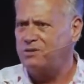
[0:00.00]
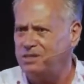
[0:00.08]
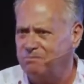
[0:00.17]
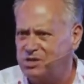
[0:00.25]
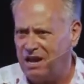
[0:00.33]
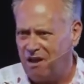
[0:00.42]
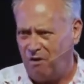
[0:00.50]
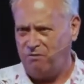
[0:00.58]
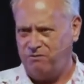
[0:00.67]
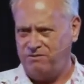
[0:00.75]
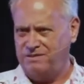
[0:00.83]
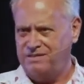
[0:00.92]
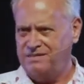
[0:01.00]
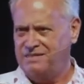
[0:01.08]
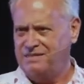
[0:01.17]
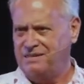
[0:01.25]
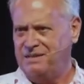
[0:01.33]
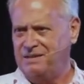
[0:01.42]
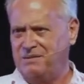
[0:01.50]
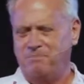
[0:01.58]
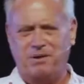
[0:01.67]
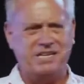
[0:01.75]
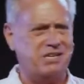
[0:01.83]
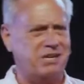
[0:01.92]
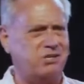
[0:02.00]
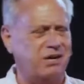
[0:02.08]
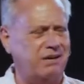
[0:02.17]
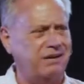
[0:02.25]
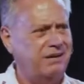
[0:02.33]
himself by such a